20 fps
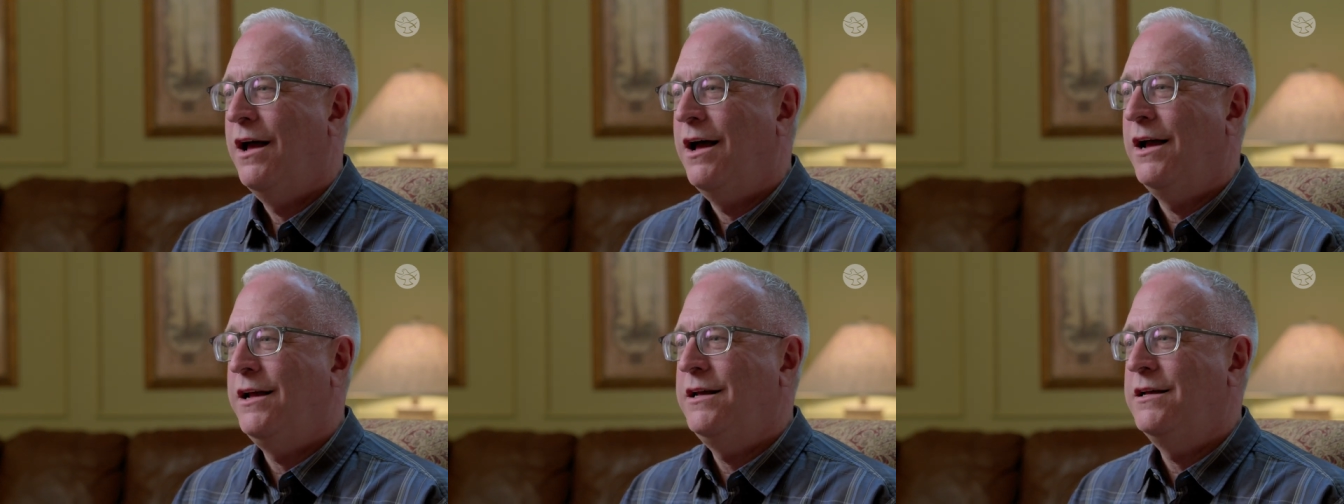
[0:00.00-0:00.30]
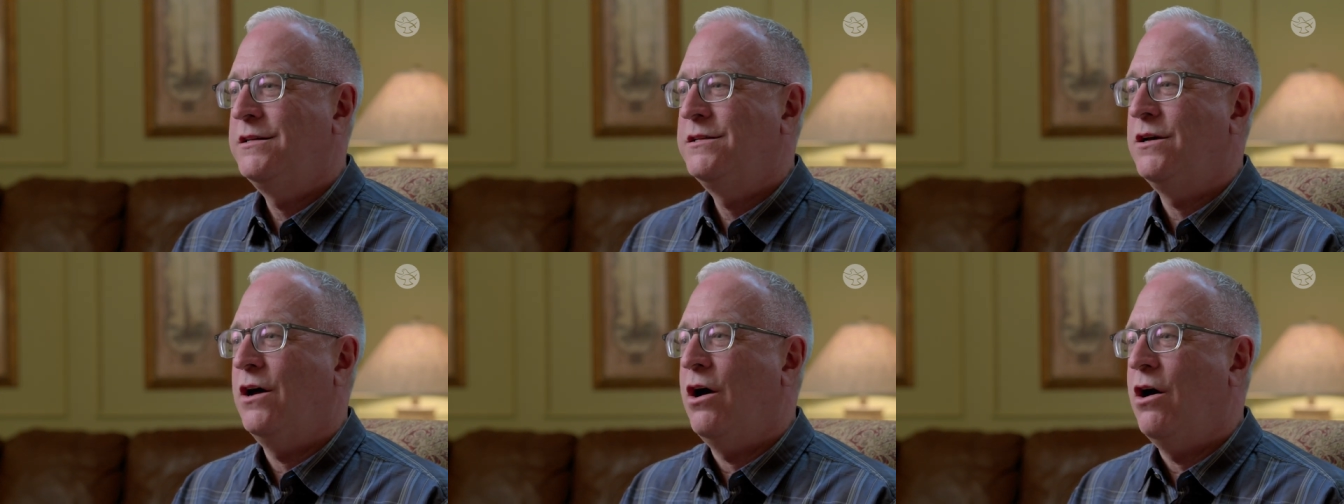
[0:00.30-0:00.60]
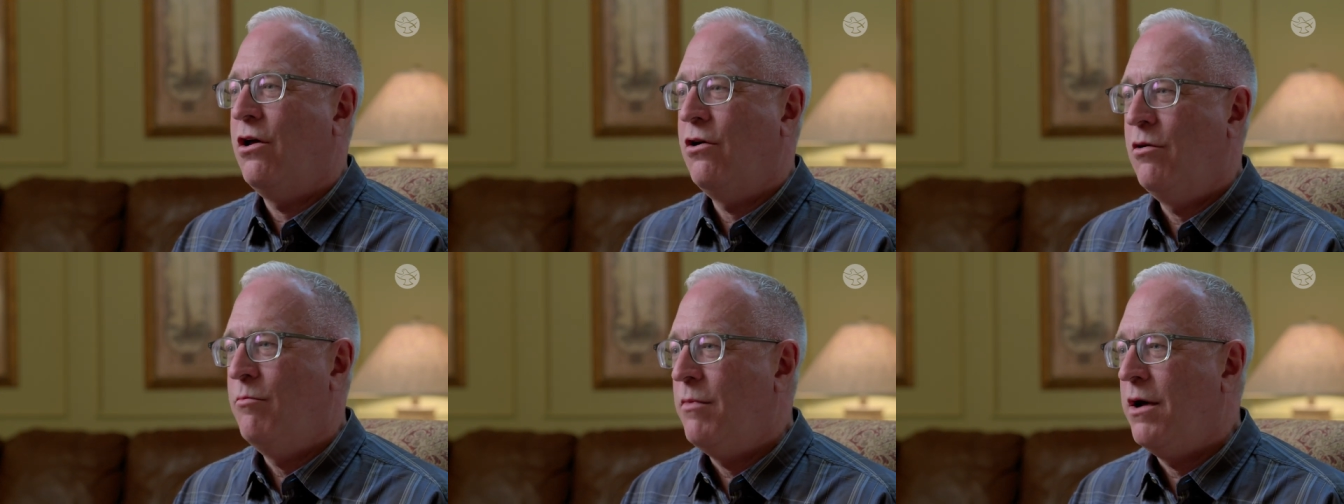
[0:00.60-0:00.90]
I get to
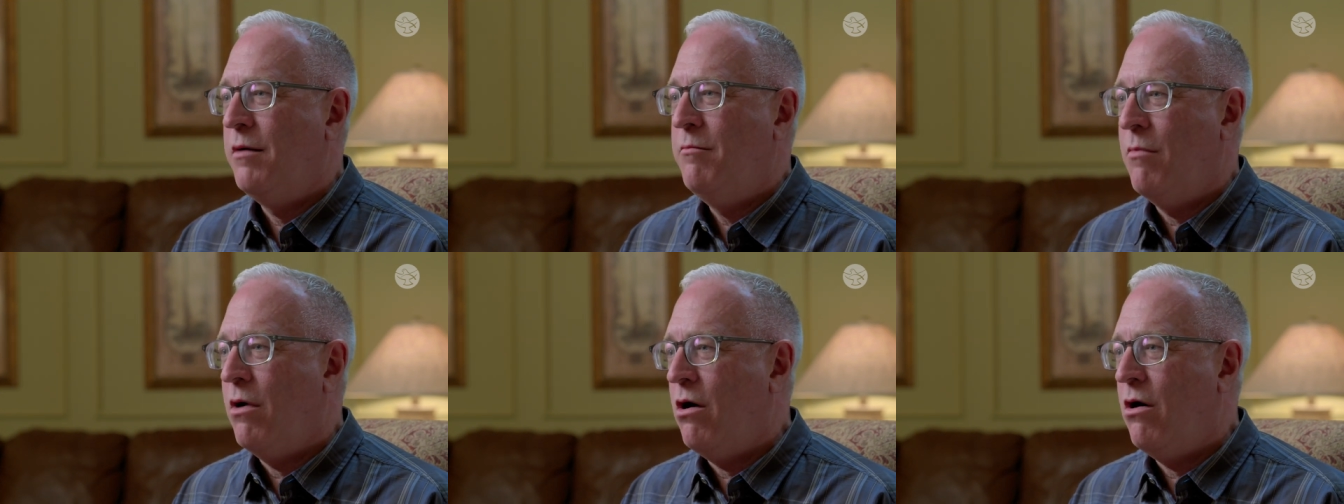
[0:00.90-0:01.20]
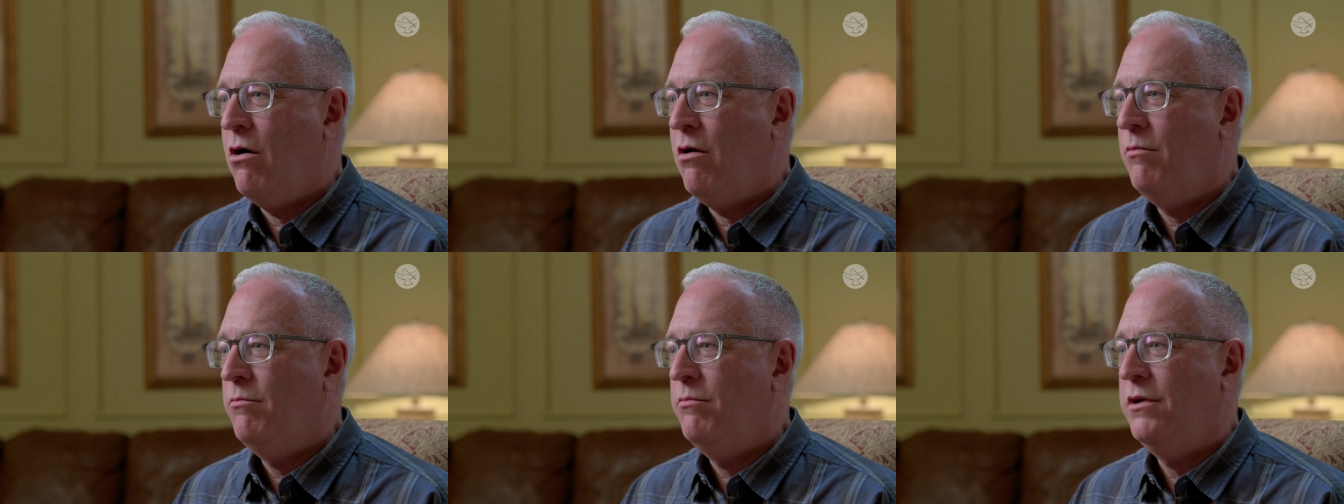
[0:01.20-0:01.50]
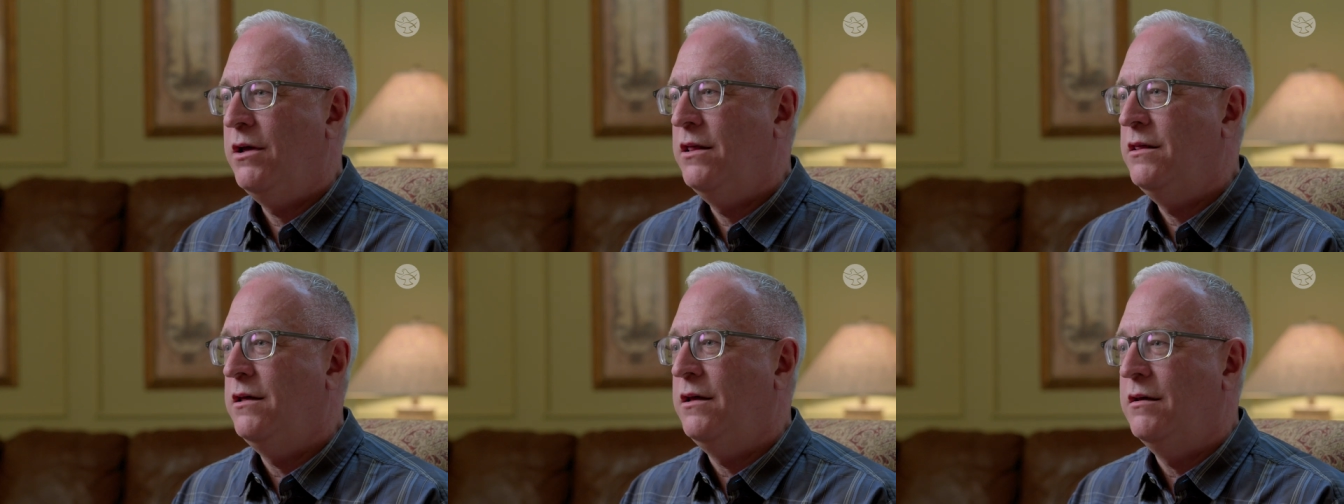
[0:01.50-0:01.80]
honor my mom
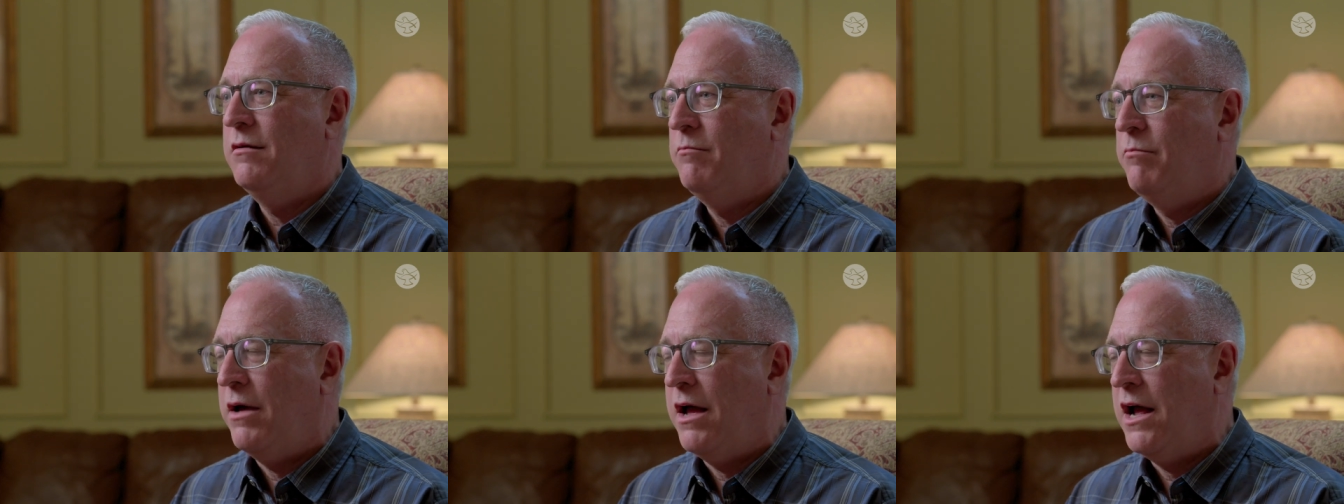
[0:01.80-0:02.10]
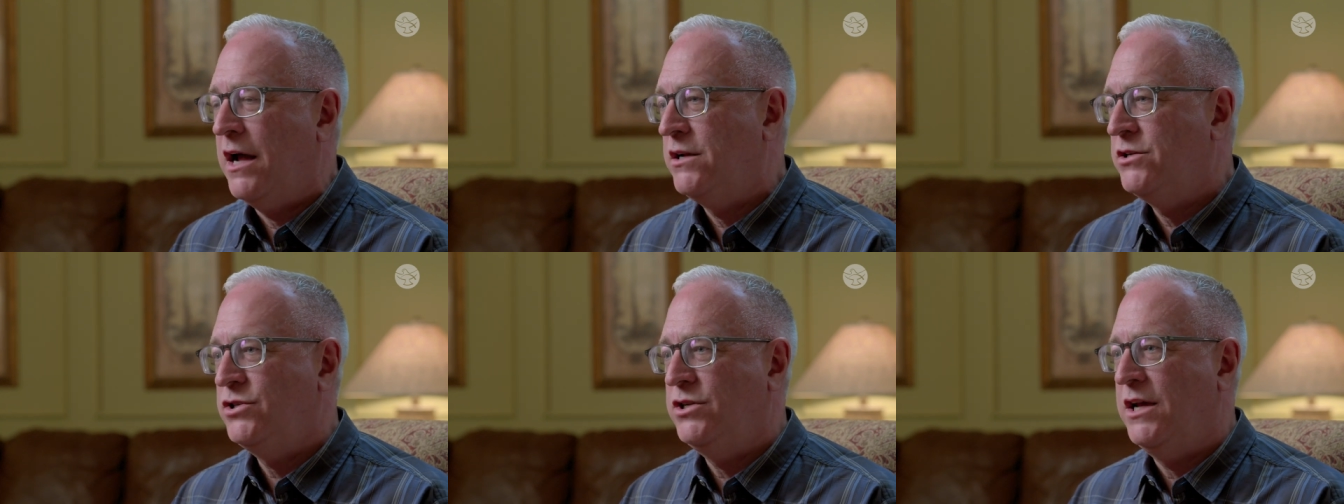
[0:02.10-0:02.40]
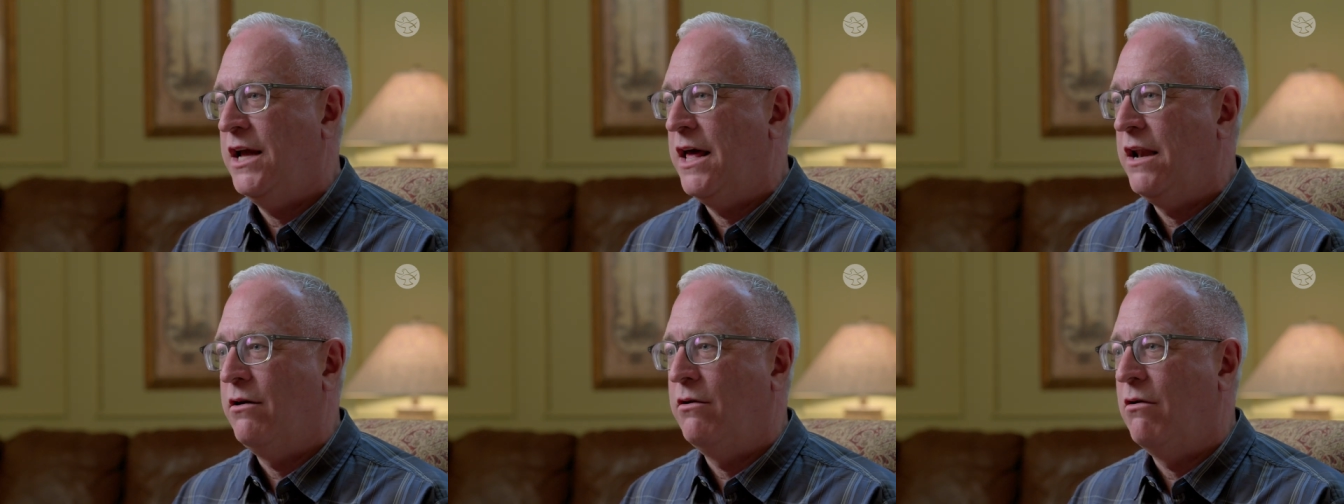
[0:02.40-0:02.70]
and the impact she
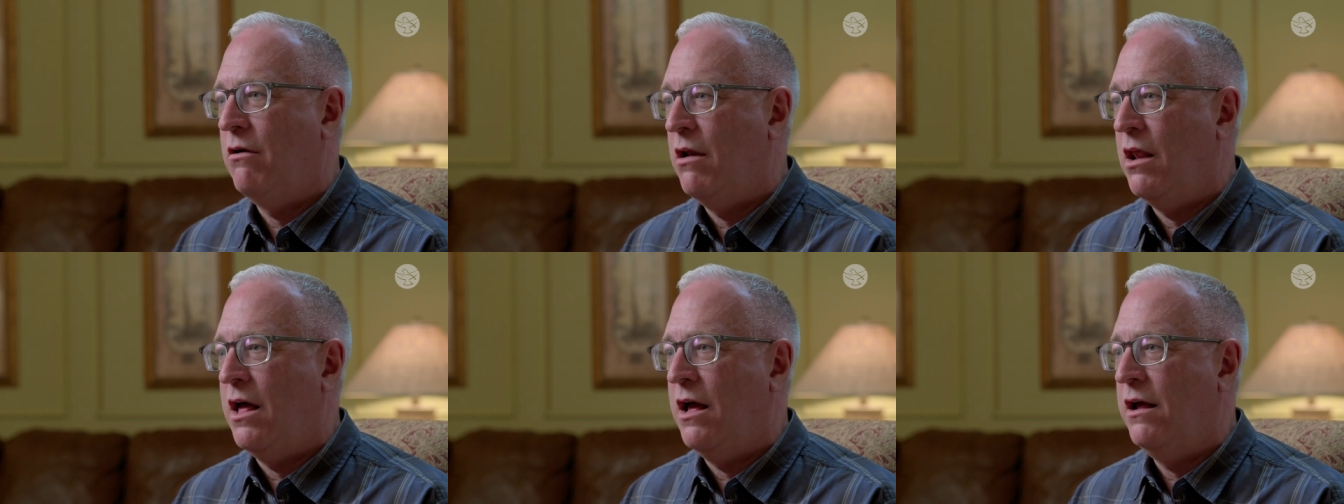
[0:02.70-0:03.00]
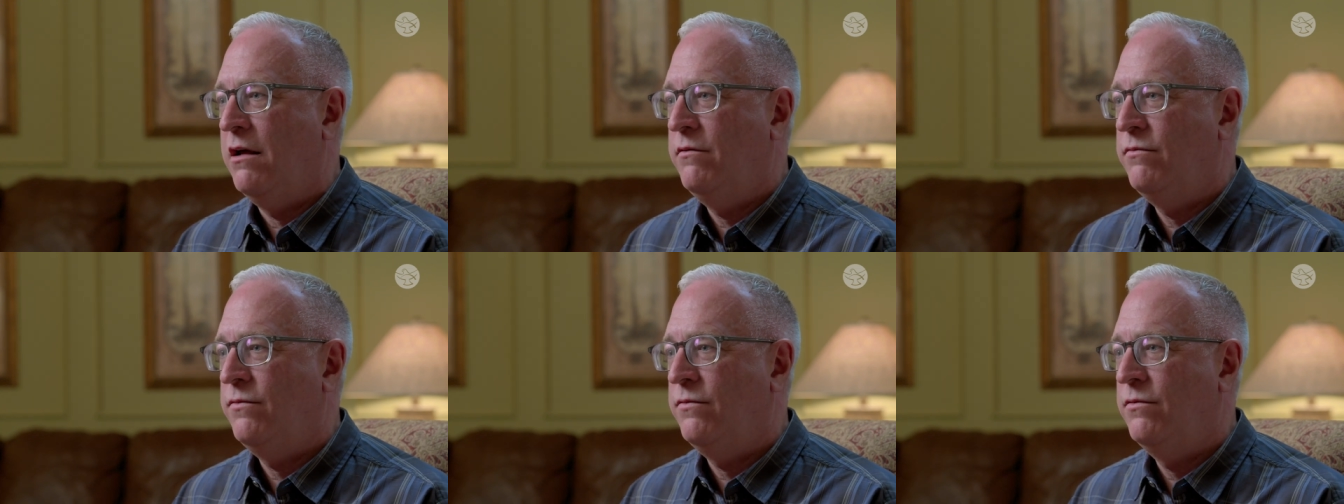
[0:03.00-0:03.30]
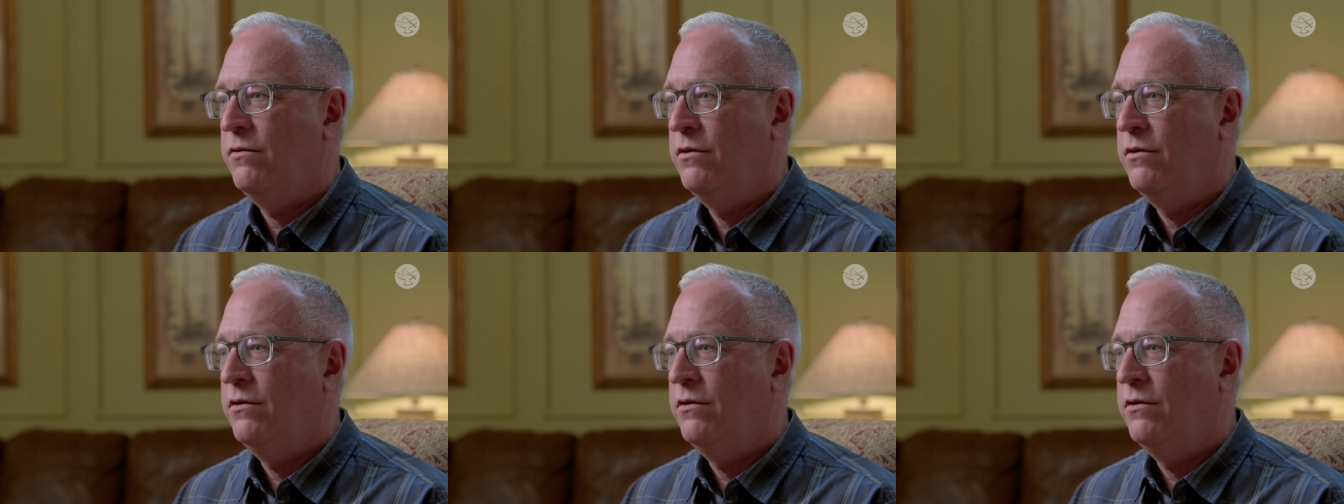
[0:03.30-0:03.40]
had on our life,